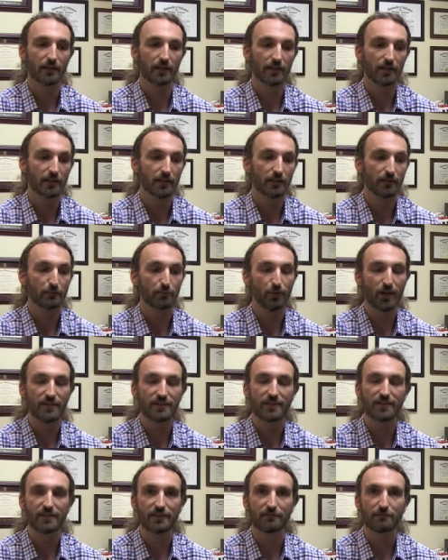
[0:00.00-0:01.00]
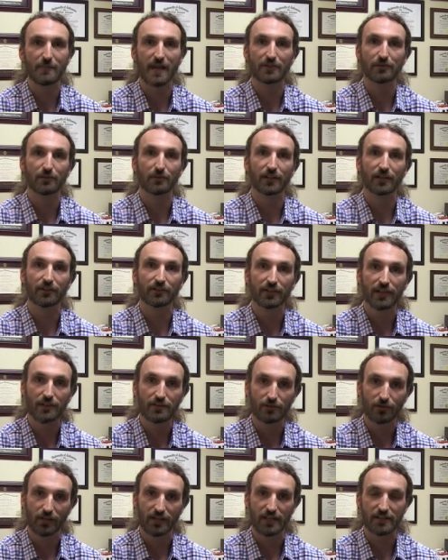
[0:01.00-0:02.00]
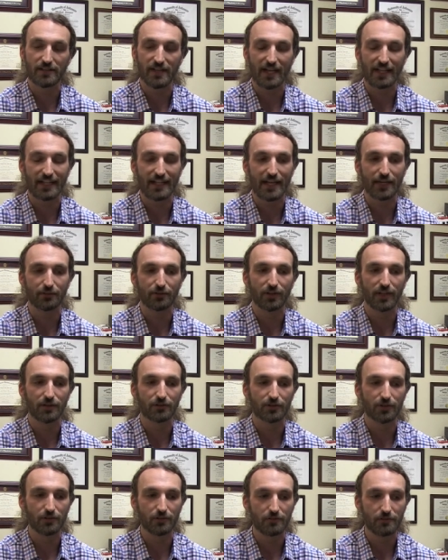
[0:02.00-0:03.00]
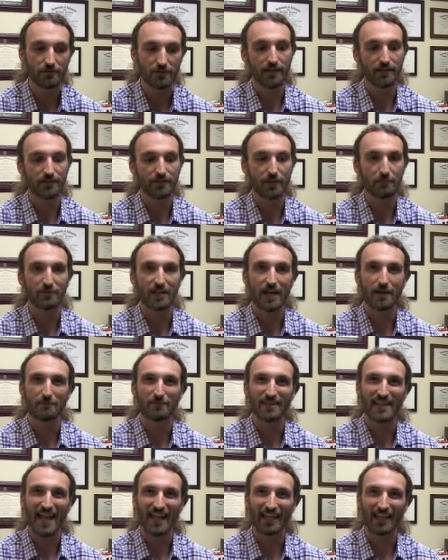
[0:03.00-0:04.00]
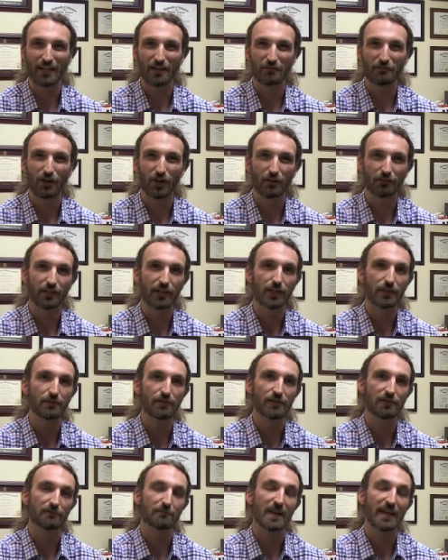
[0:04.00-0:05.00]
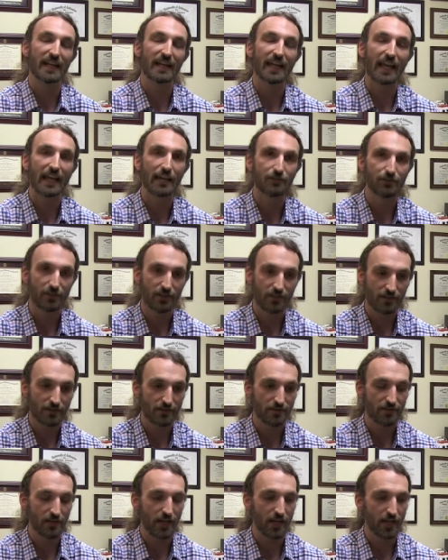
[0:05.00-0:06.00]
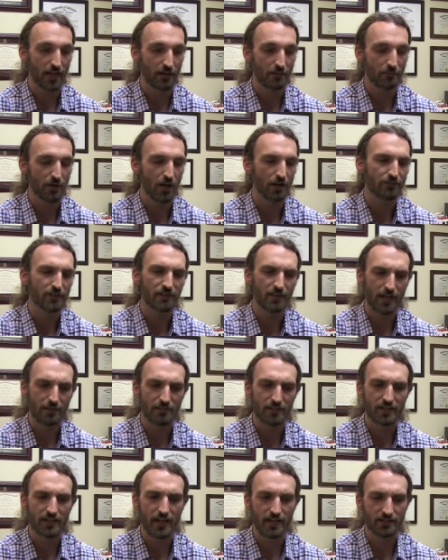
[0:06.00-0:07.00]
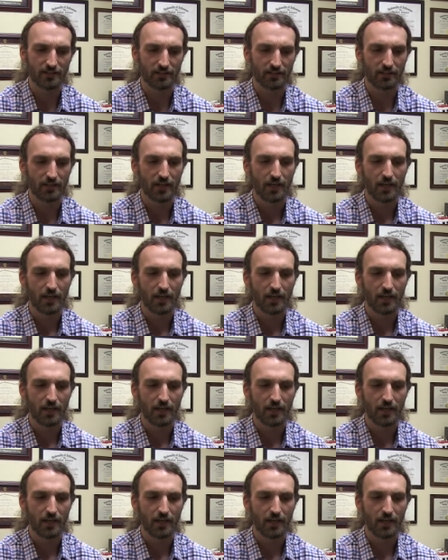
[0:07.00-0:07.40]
the presence of mental illness or any psychiatric issues. Sometimes that can involve the use of medications, um, oftentimes it doesn't.